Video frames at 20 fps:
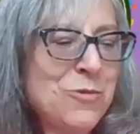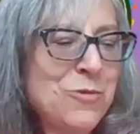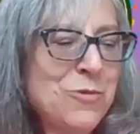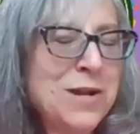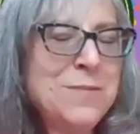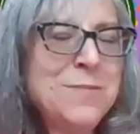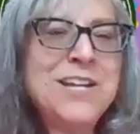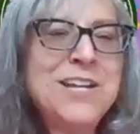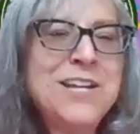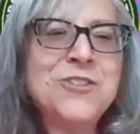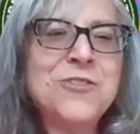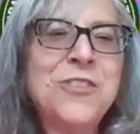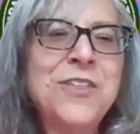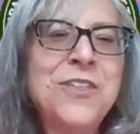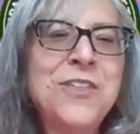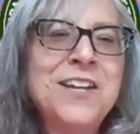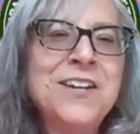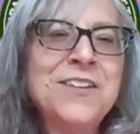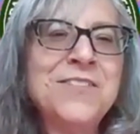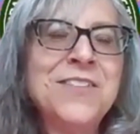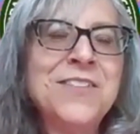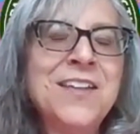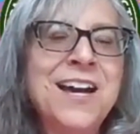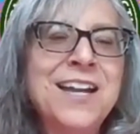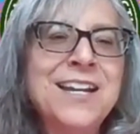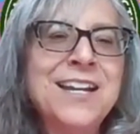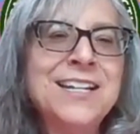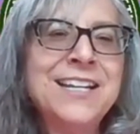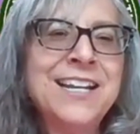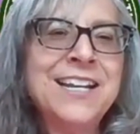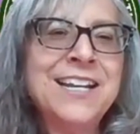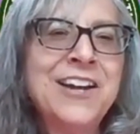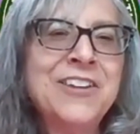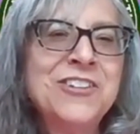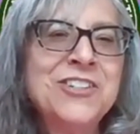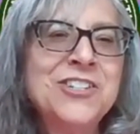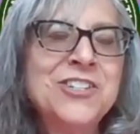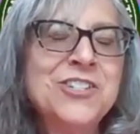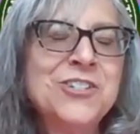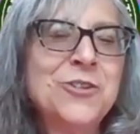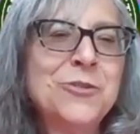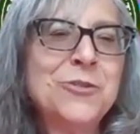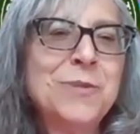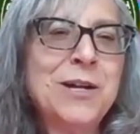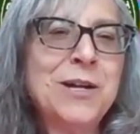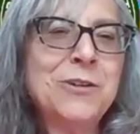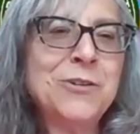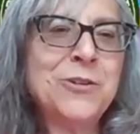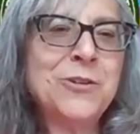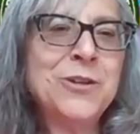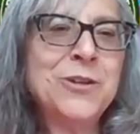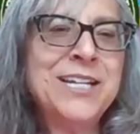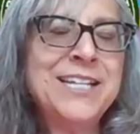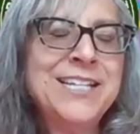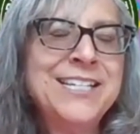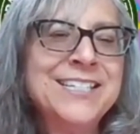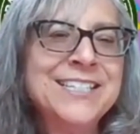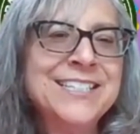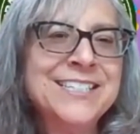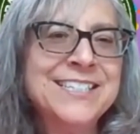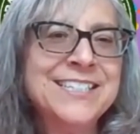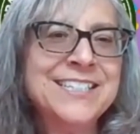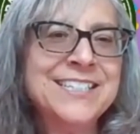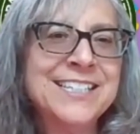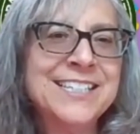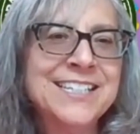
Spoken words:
what made you think of that, and how did you go about creating it?